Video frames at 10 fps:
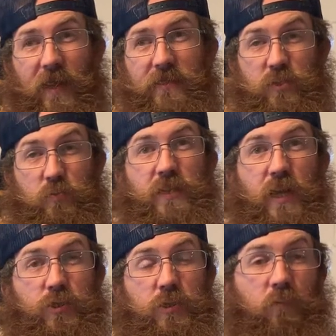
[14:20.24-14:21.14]
This was
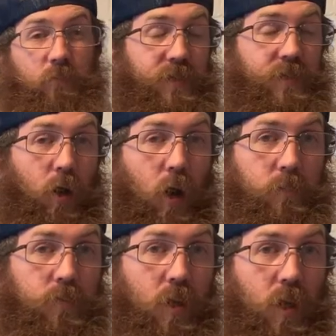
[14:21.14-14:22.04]
actually a retail
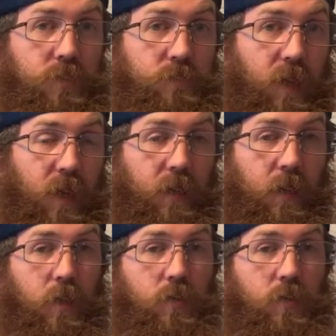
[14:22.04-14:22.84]
arbitrage buy.